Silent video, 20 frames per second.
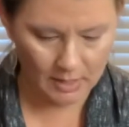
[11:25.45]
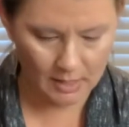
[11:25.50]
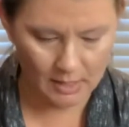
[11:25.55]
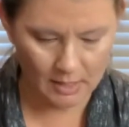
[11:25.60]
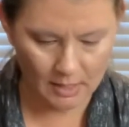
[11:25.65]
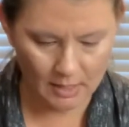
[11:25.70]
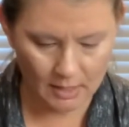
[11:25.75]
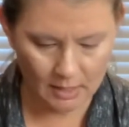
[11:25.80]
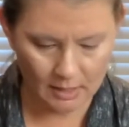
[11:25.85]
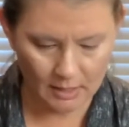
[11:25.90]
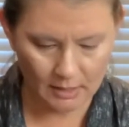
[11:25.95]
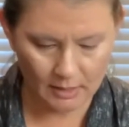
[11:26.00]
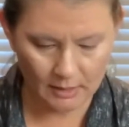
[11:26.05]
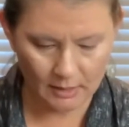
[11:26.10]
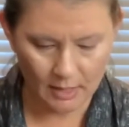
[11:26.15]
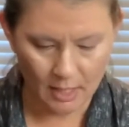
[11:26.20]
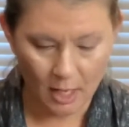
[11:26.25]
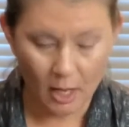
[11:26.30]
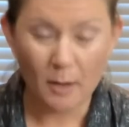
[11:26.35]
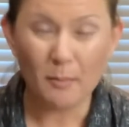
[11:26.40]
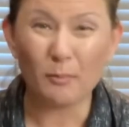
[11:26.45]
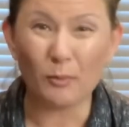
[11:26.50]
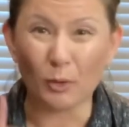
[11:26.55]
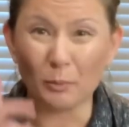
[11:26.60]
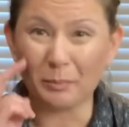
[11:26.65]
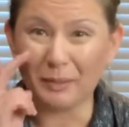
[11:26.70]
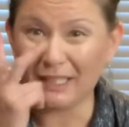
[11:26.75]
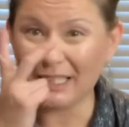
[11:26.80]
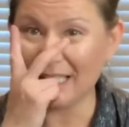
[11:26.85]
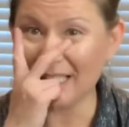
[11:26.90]
is more
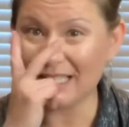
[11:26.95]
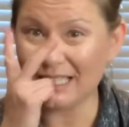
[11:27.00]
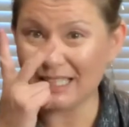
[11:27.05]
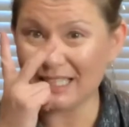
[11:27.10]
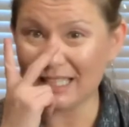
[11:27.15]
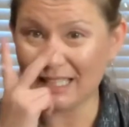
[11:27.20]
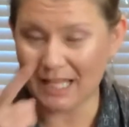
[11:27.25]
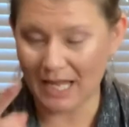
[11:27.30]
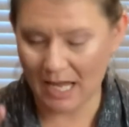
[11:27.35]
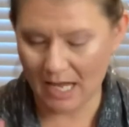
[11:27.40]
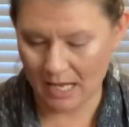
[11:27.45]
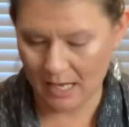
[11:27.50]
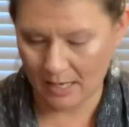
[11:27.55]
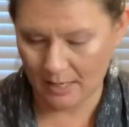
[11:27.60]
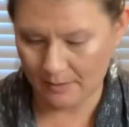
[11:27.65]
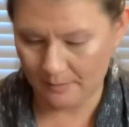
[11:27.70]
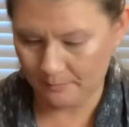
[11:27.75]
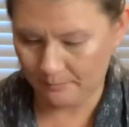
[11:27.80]
pleasing to the eye.